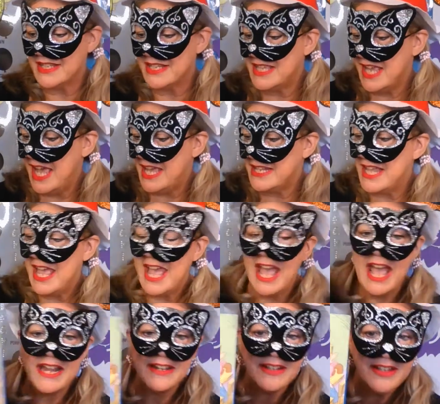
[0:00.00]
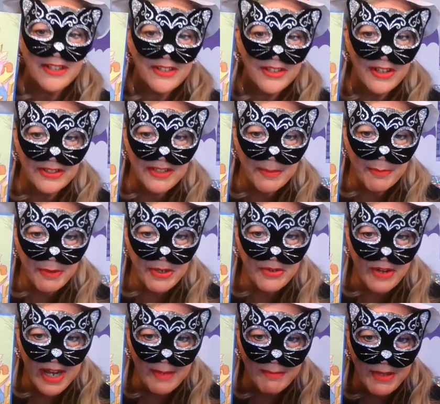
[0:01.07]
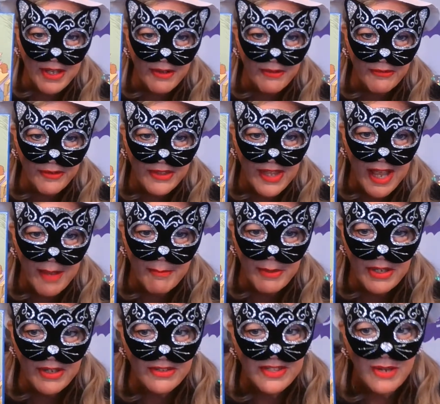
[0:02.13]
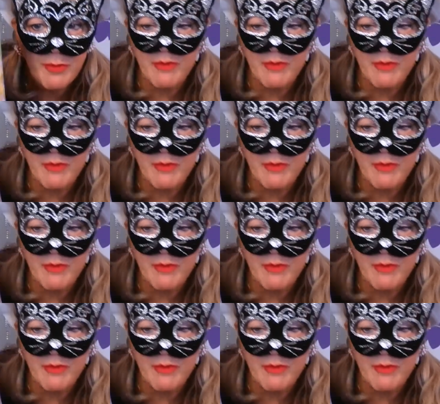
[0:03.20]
the Cat in the Hat cooked up a great meal for them because they